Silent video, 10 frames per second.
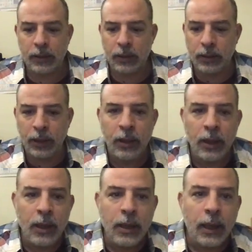Okay,
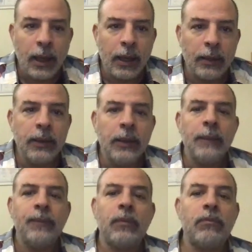and
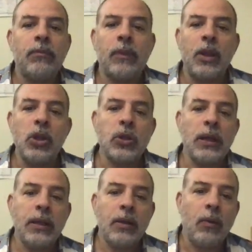
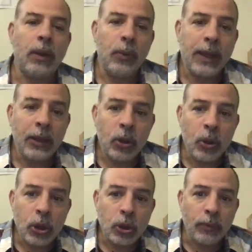usually what we can
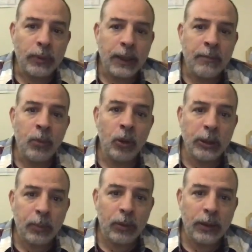do is to obtain
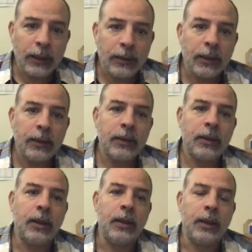multiple data
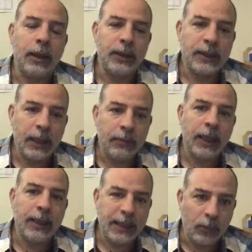at the same
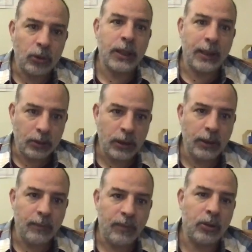time
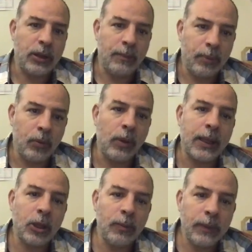simultaneously. For example, we
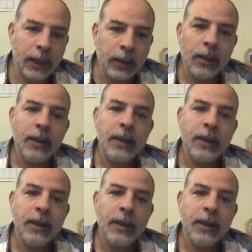can obtain